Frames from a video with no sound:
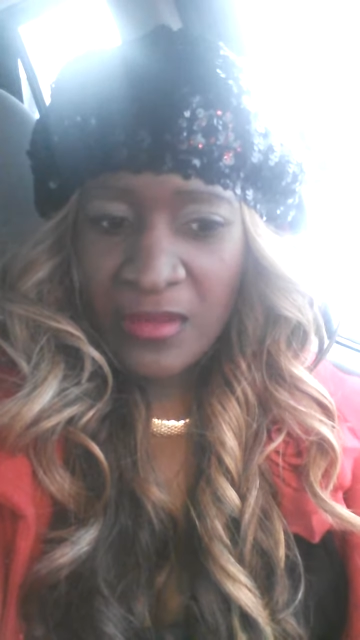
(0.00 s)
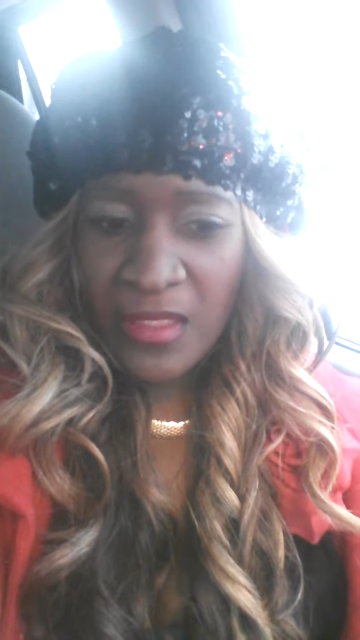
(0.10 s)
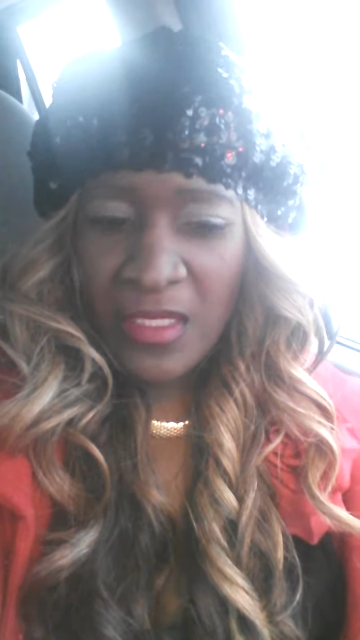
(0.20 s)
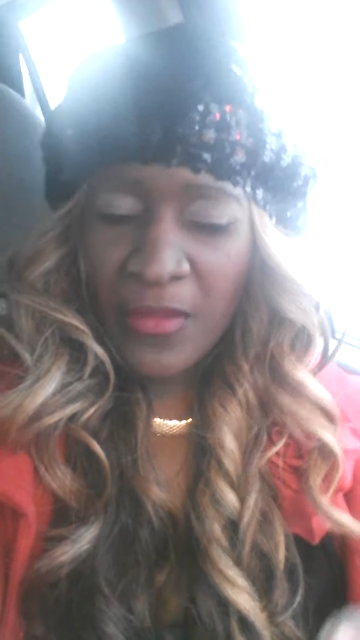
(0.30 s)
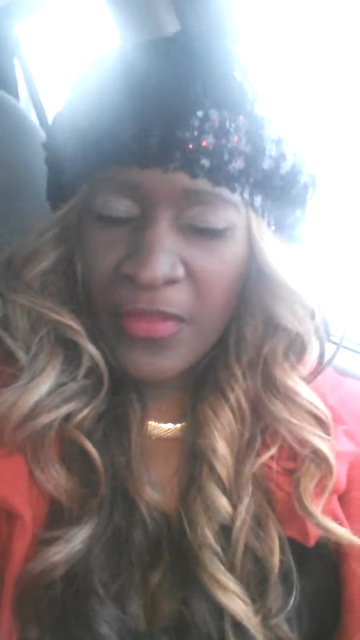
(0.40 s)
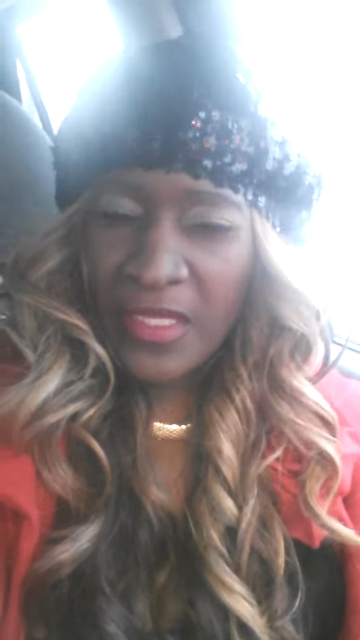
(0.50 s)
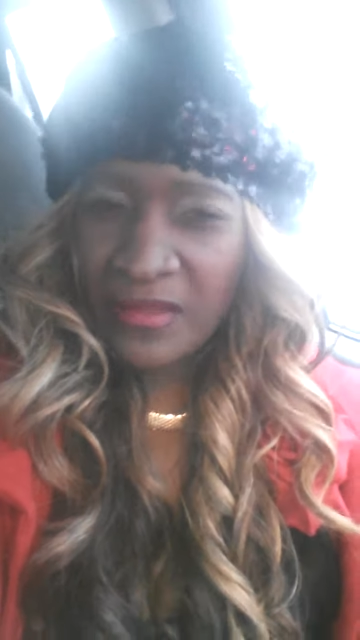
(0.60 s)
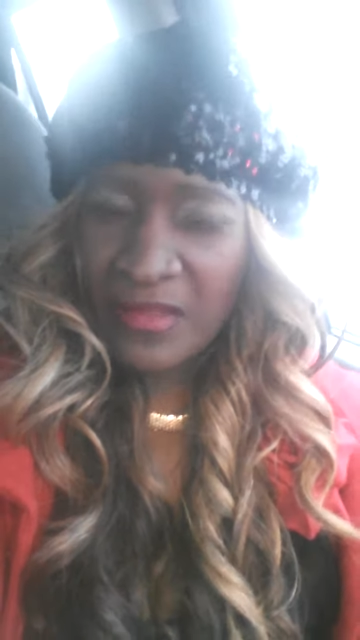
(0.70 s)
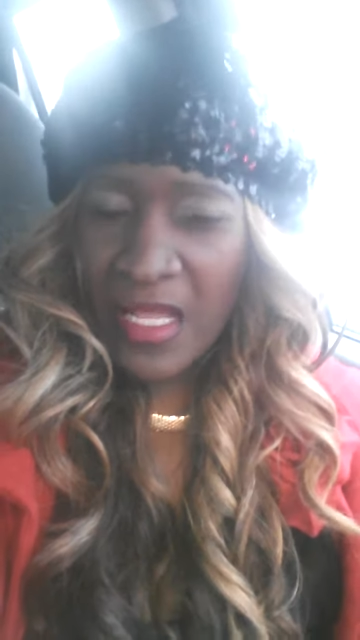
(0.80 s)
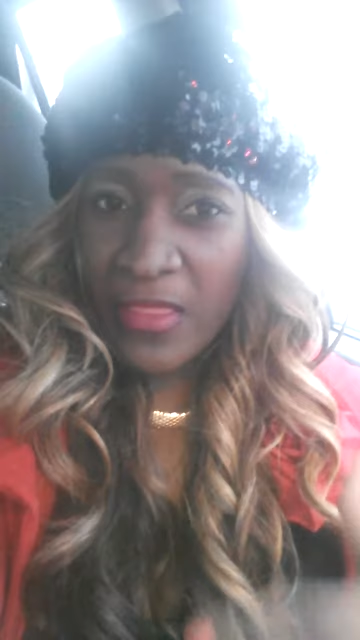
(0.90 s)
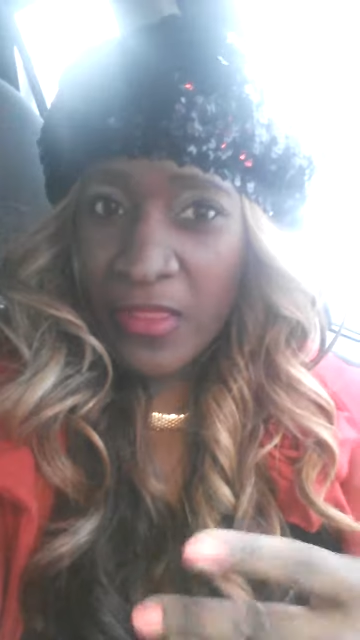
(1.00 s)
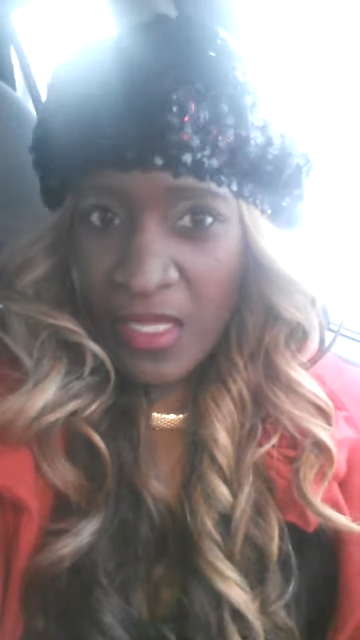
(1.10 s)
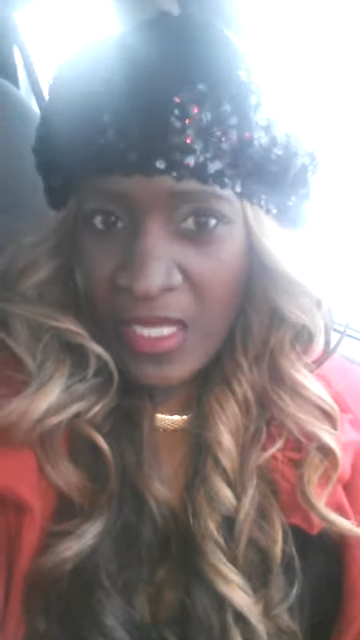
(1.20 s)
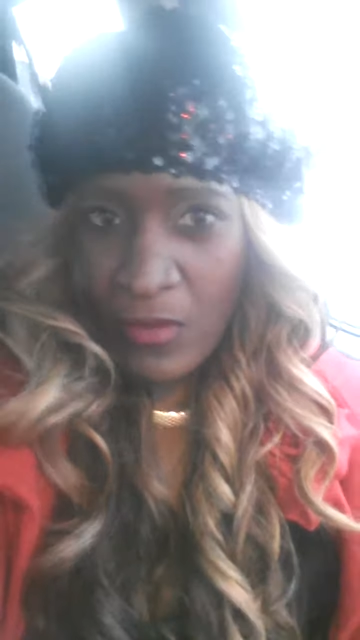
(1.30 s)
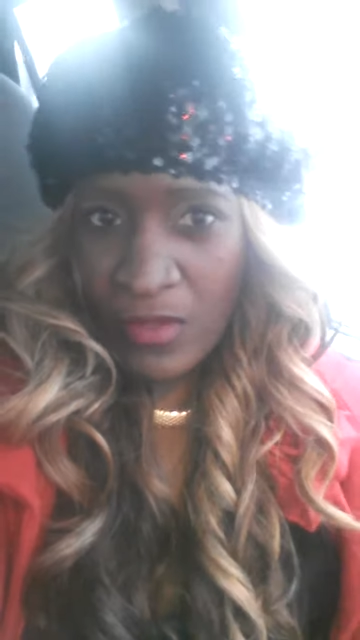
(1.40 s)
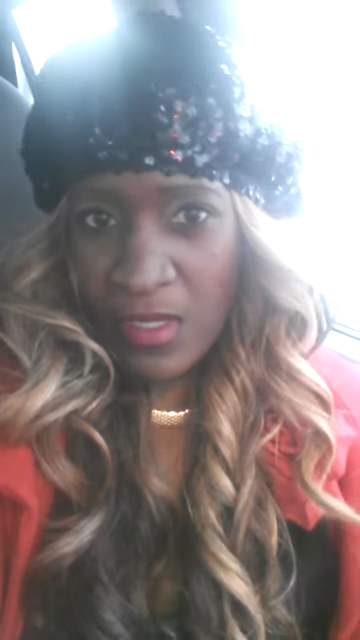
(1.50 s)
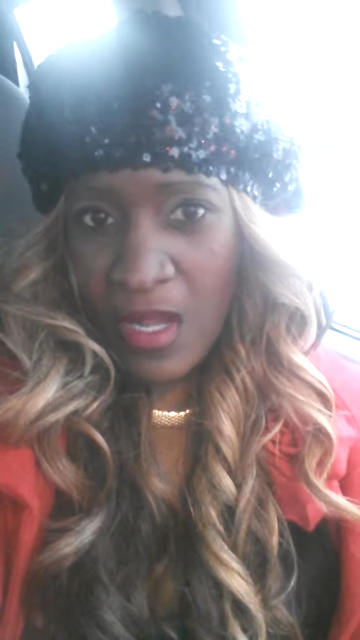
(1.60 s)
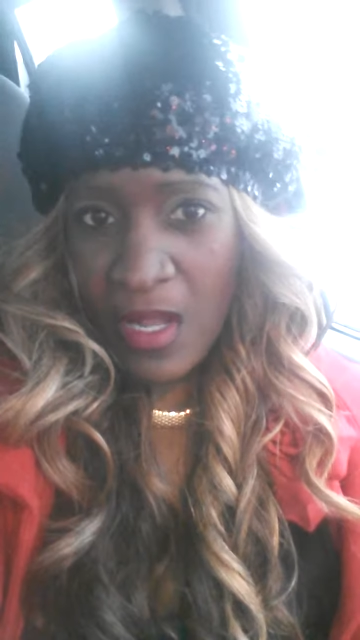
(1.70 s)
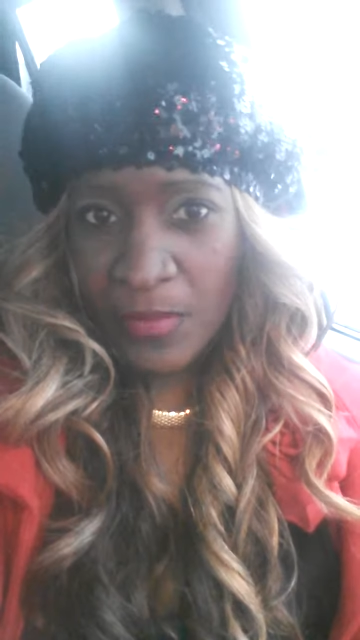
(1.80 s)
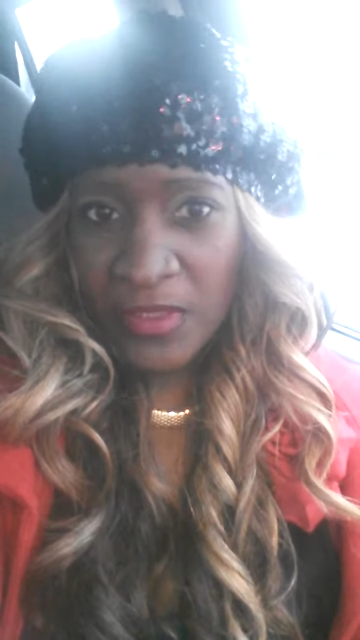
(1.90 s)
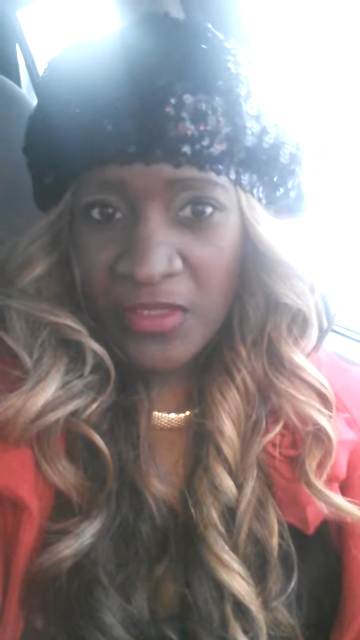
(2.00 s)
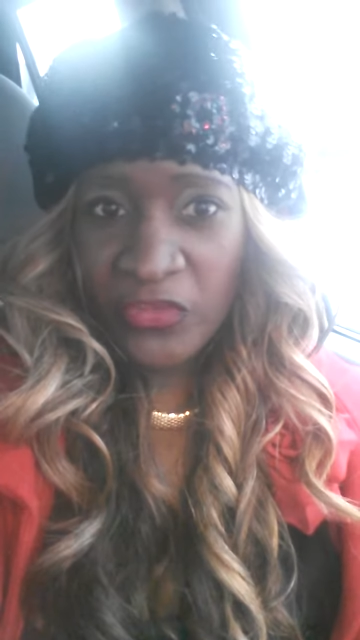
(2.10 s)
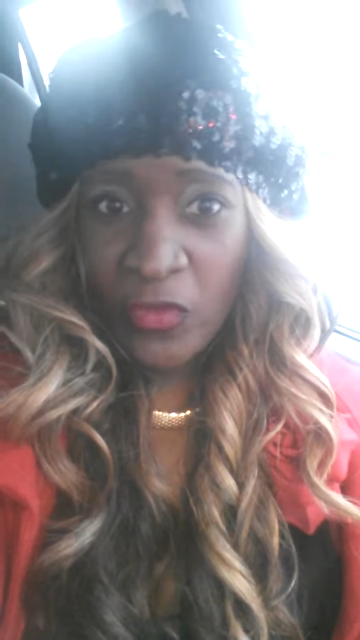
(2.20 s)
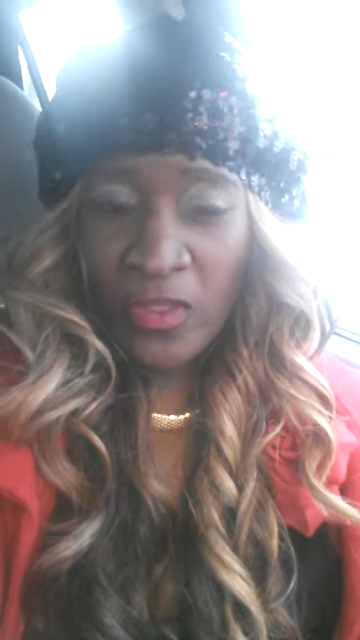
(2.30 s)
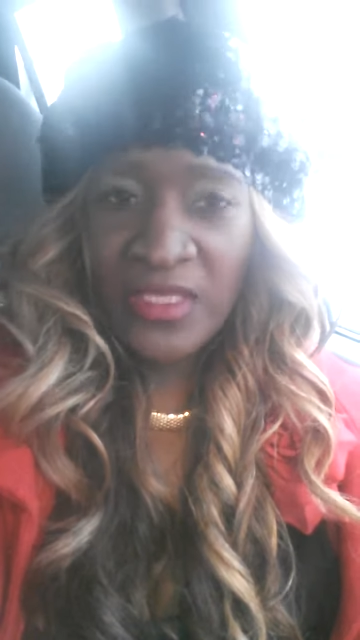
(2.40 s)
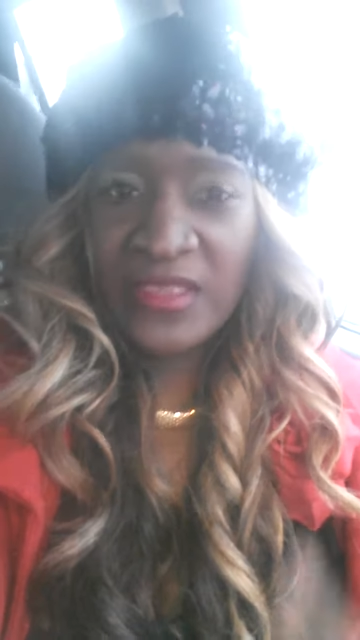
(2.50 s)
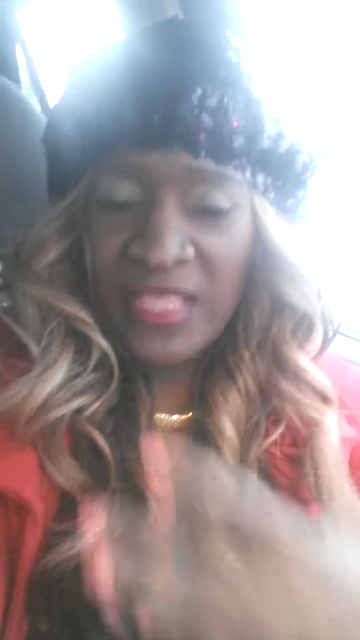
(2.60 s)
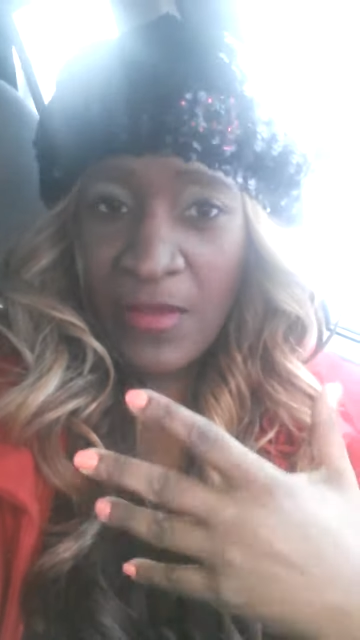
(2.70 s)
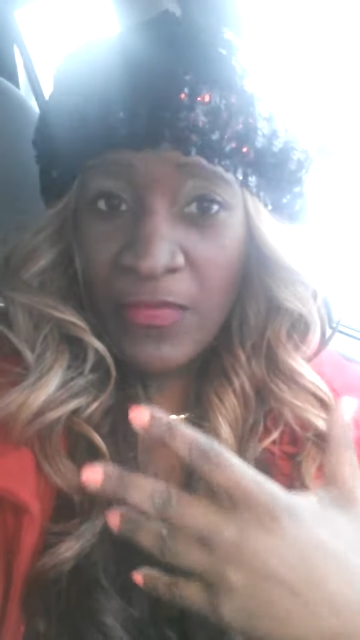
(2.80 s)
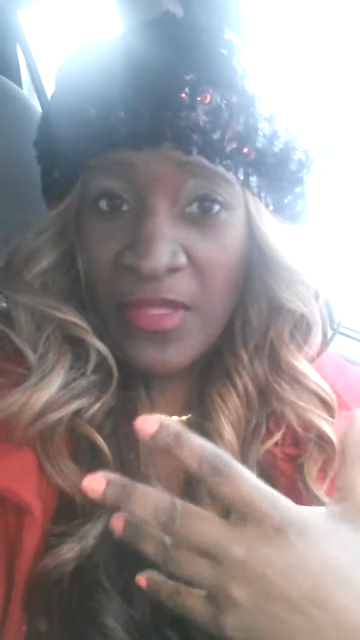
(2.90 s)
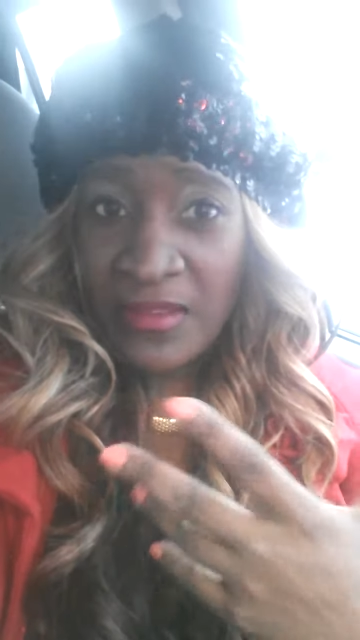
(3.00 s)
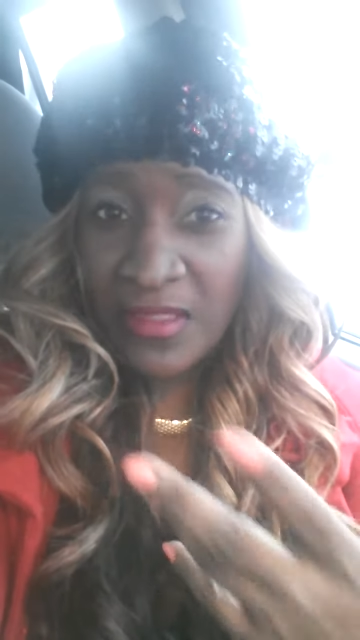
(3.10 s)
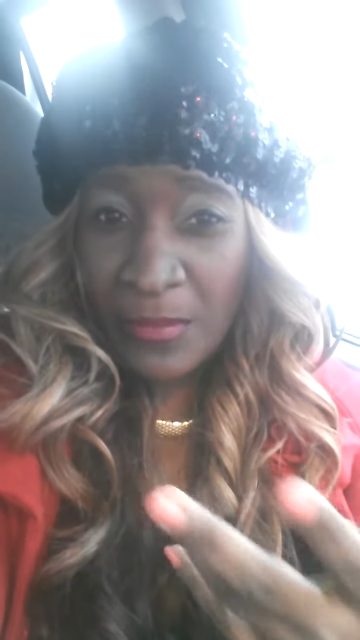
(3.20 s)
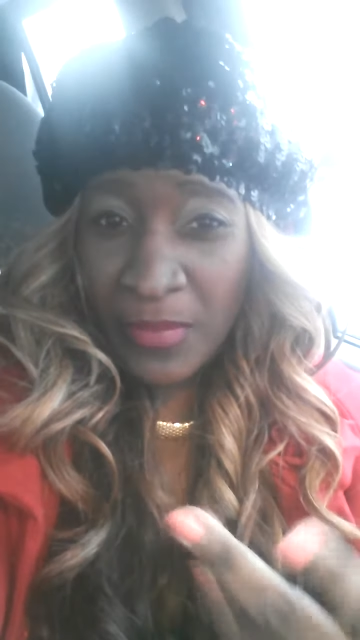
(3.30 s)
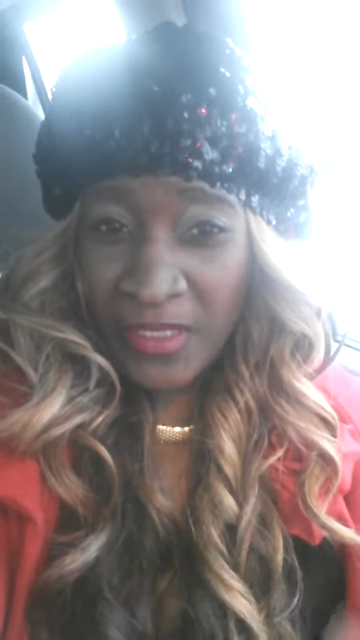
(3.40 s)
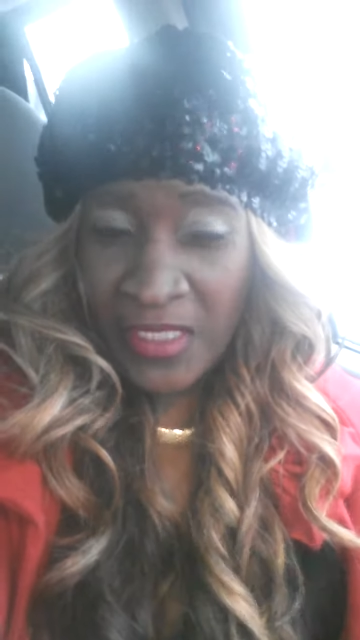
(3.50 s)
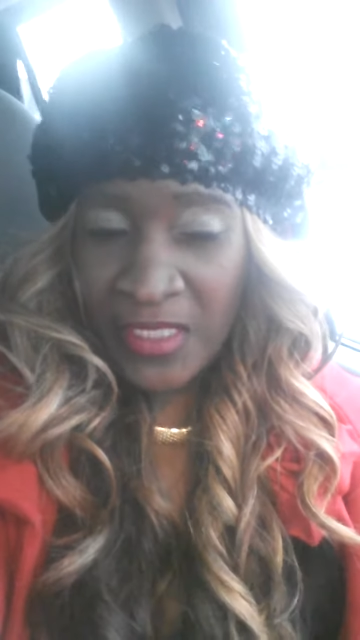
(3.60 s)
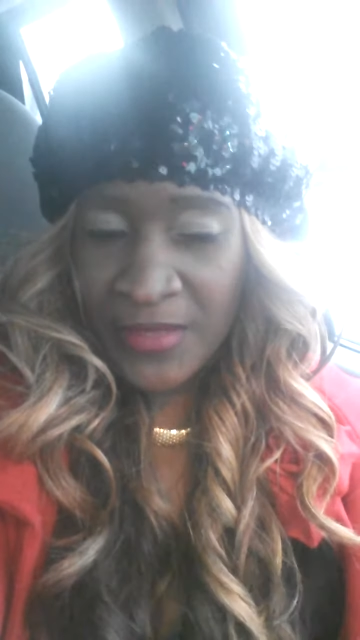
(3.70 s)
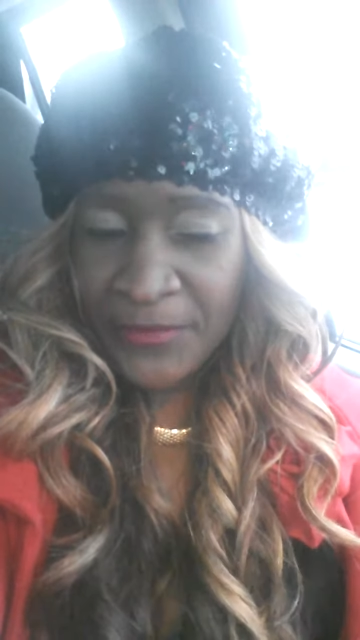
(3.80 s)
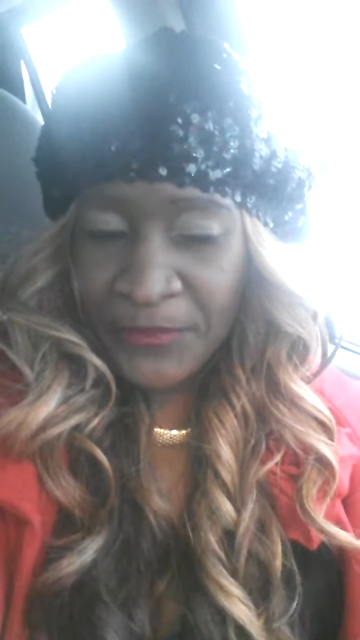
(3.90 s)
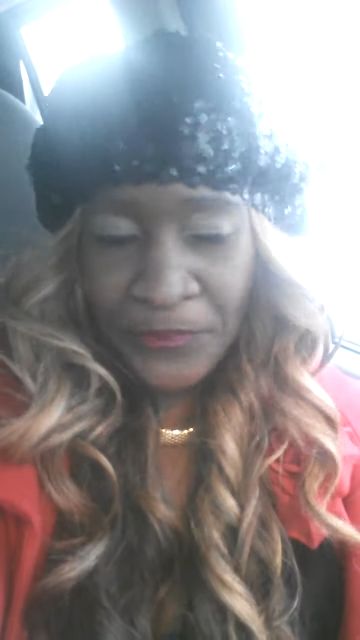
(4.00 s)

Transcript: A lot of things that I thought I would accomplish or at least have things completed